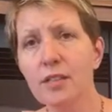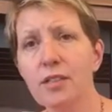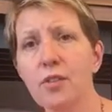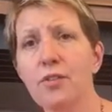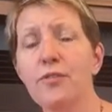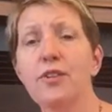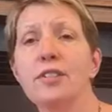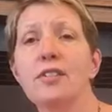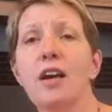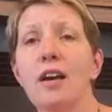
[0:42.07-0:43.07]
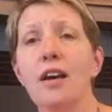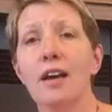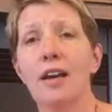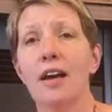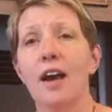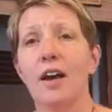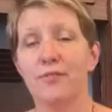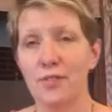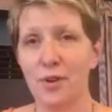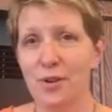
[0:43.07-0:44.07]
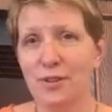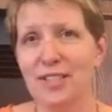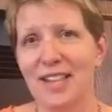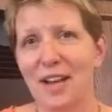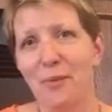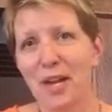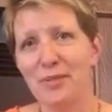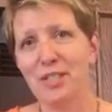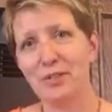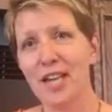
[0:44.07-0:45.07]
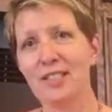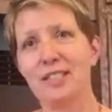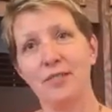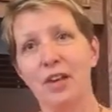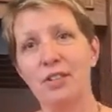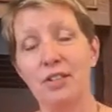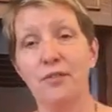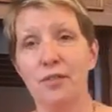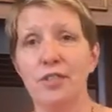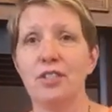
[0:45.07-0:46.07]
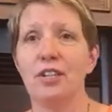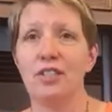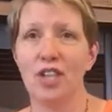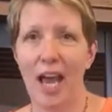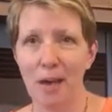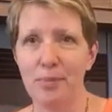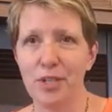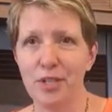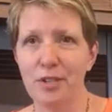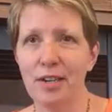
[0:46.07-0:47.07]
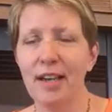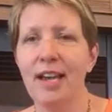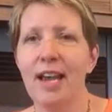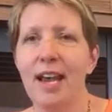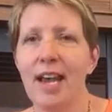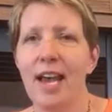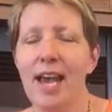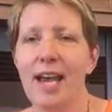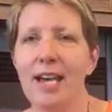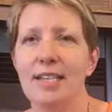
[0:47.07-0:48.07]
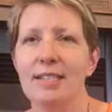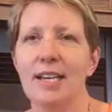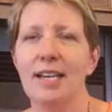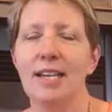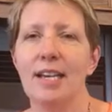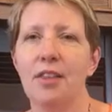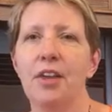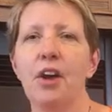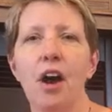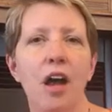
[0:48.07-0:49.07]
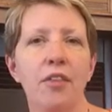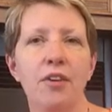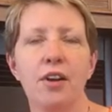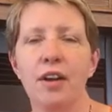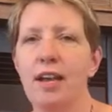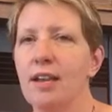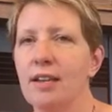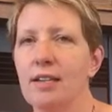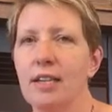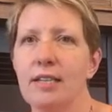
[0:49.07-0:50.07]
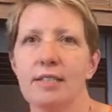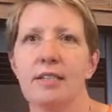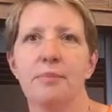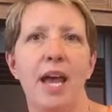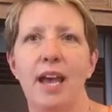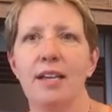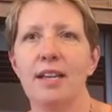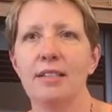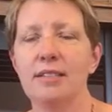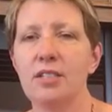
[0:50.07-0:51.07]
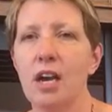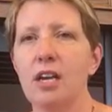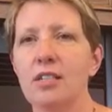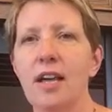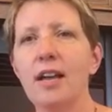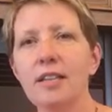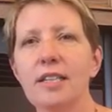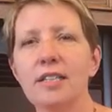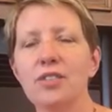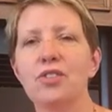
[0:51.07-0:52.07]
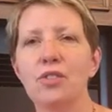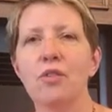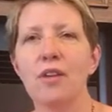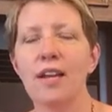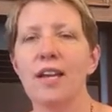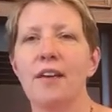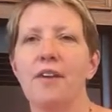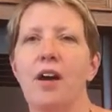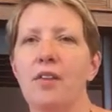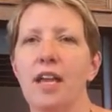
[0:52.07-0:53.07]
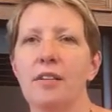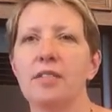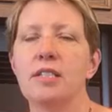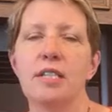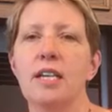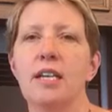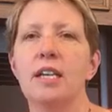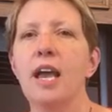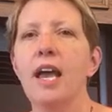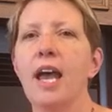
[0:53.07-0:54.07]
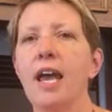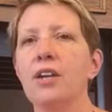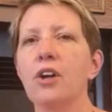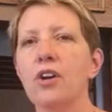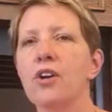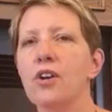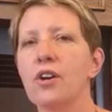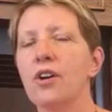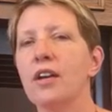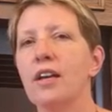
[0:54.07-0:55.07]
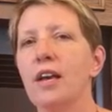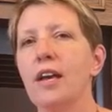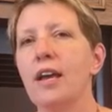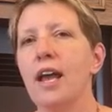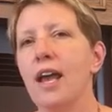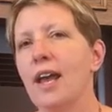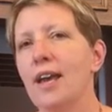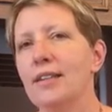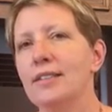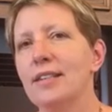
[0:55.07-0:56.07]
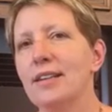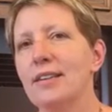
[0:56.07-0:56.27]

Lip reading: So the first of those that I want to address is found in the first chapter. And the author and his companions are telling the story of how they have seen and heard and